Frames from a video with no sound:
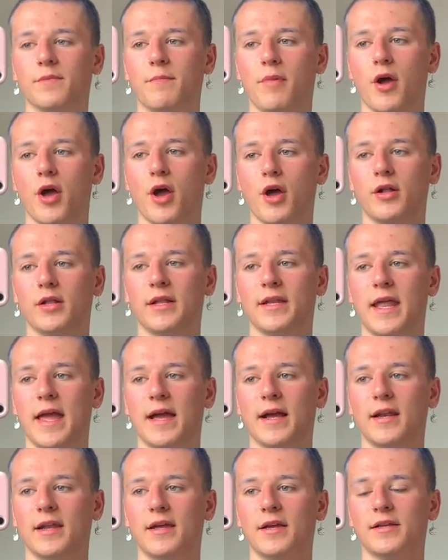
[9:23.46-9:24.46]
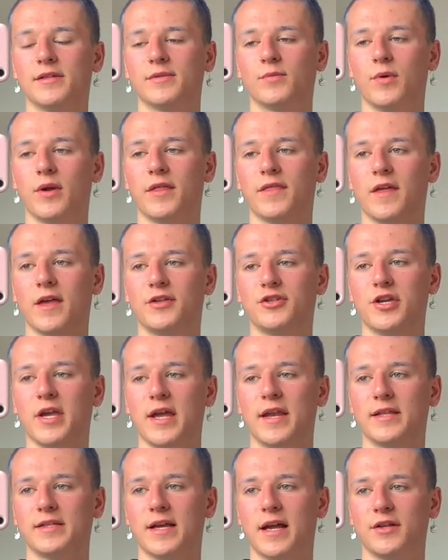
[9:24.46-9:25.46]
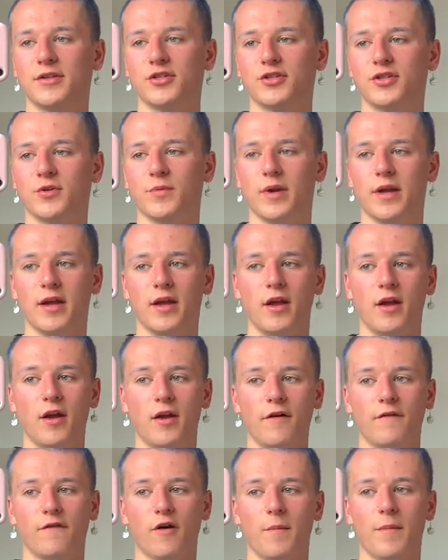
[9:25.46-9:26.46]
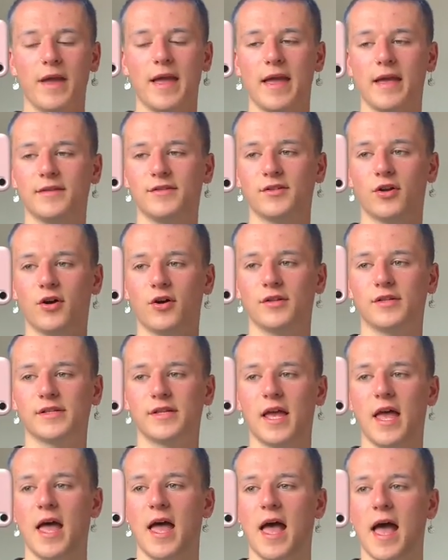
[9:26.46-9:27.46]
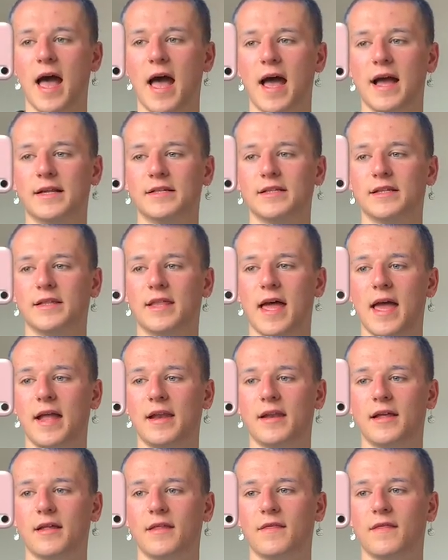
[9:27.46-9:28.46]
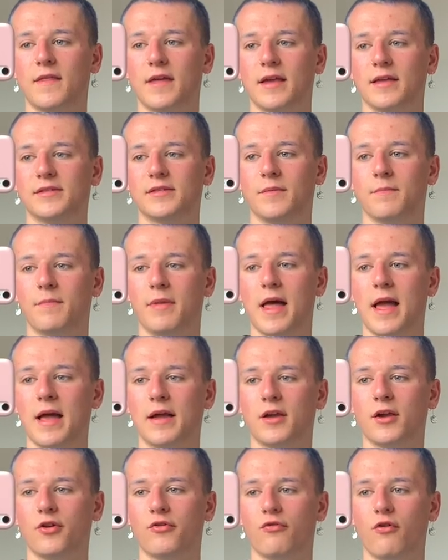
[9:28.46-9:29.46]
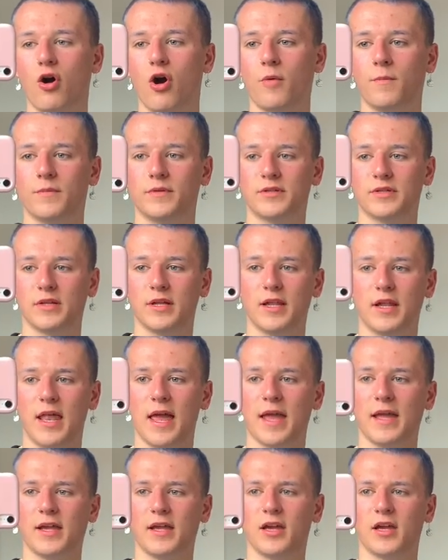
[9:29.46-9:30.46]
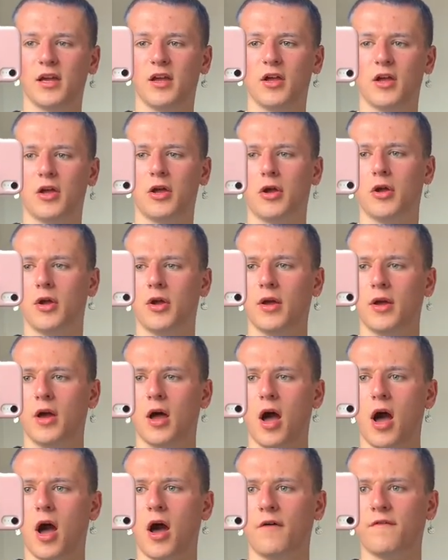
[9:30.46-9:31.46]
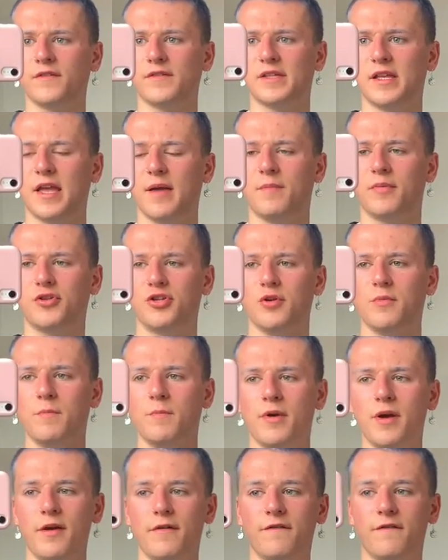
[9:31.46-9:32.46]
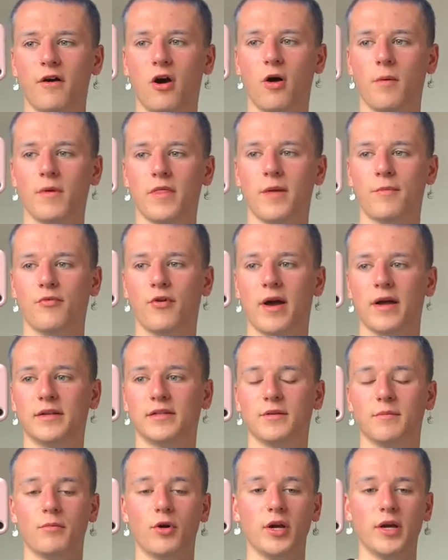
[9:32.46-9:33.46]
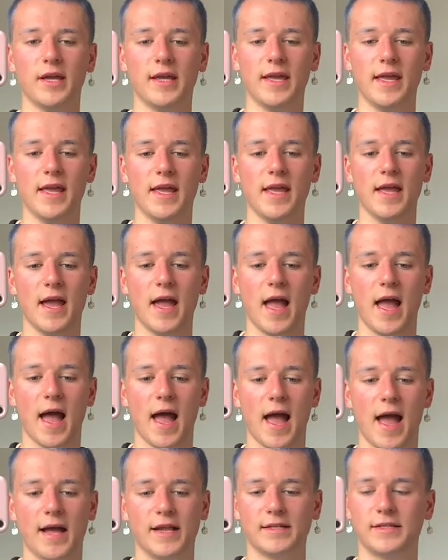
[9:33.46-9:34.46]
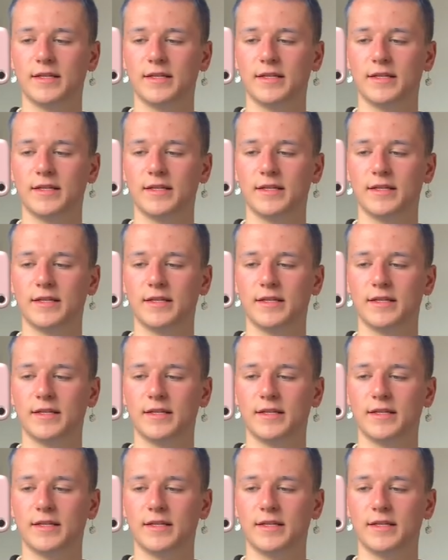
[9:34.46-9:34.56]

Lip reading: pearl necklace with a chain attached to it from ASOS, and then this black cropped like half a zip jumper from the brand Monkey, and